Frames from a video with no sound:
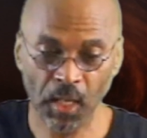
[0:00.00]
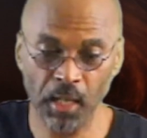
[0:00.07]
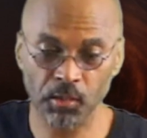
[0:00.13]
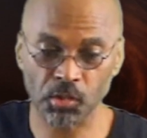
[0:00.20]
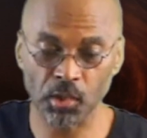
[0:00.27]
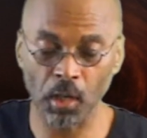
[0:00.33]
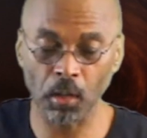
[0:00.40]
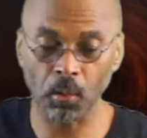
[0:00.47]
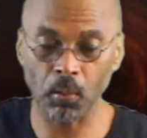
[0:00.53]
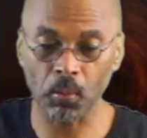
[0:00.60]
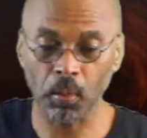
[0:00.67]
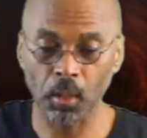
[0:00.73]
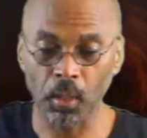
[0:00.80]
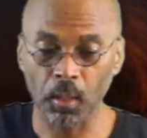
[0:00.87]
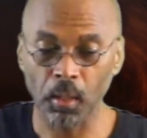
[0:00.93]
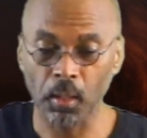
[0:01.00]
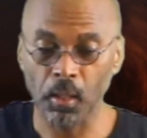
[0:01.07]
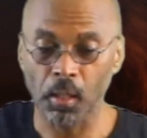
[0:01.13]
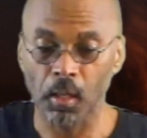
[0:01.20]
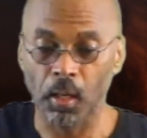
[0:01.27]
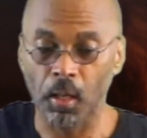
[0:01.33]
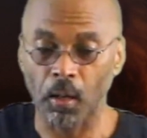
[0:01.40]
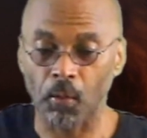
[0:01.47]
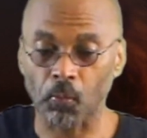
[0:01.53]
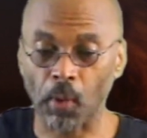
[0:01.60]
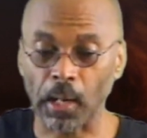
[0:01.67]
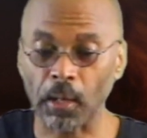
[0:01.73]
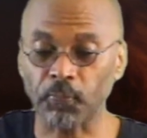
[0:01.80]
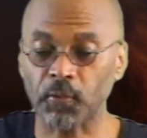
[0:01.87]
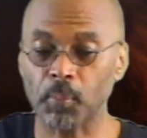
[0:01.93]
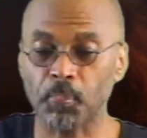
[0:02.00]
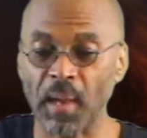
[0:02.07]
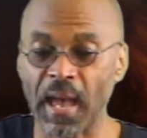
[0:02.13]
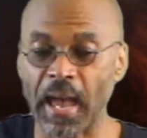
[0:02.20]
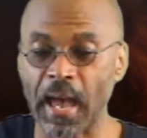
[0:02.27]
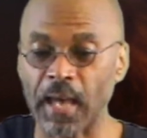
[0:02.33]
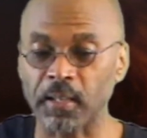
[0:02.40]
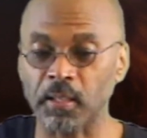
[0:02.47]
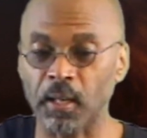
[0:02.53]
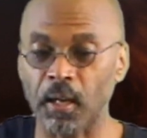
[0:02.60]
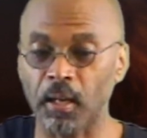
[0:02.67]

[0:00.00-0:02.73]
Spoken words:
And so, right off the bat,